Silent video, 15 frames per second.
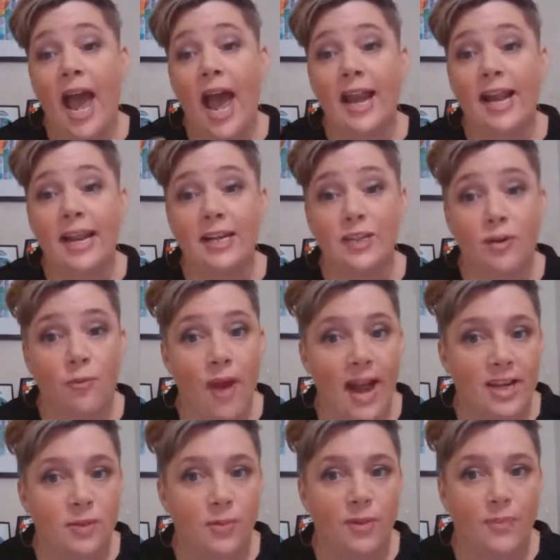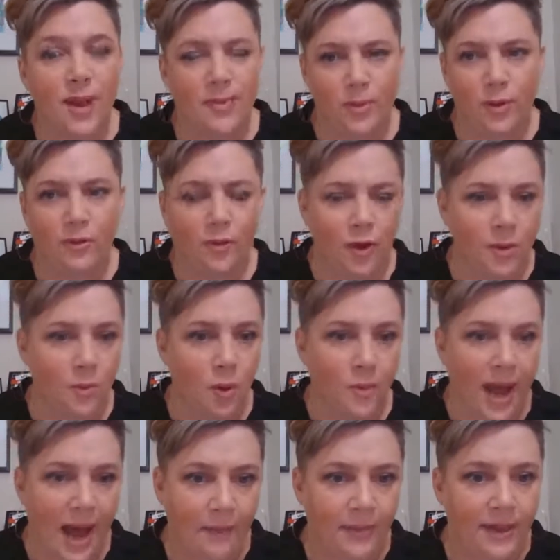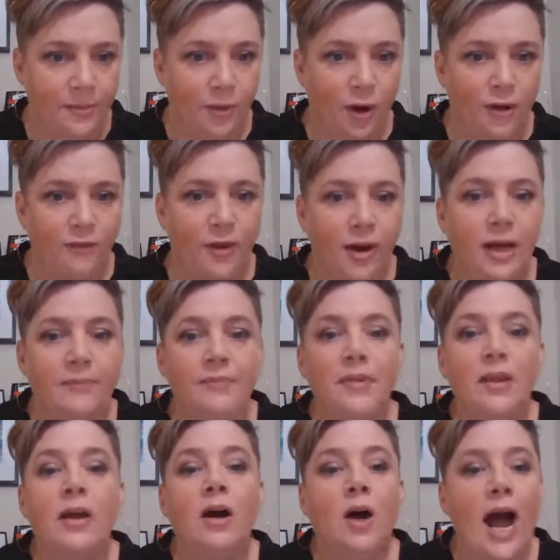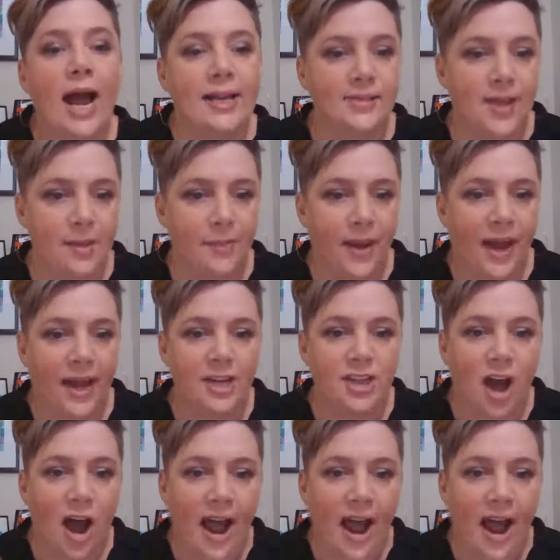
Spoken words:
and interact with people who've got a more public profile as their page.